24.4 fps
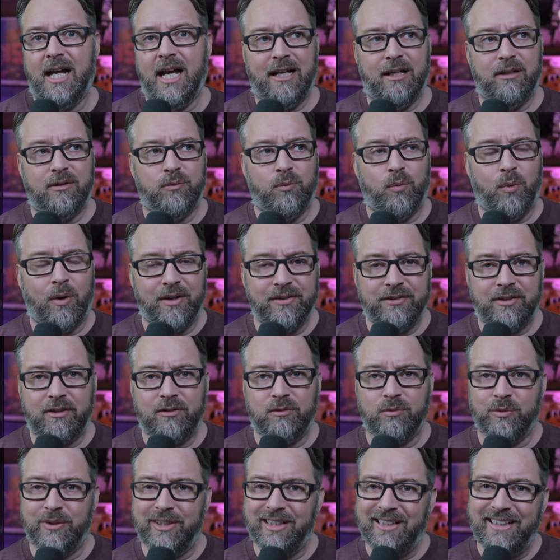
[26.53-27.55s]
It
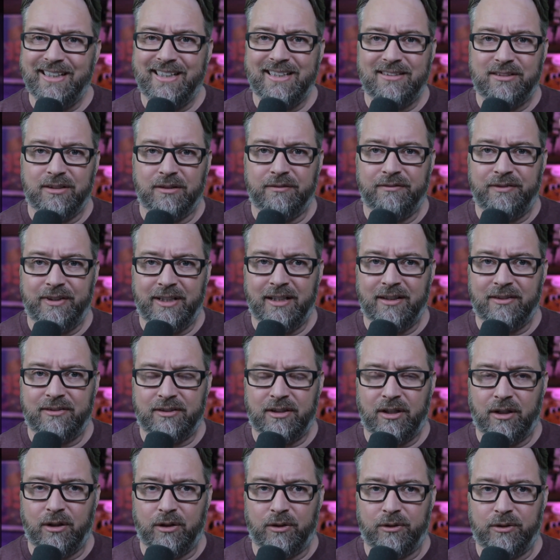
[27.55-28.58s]
wasn't really until VS
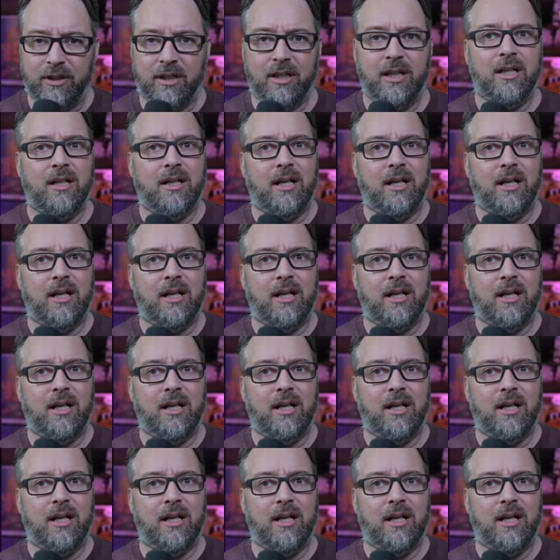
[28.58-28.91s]
Code.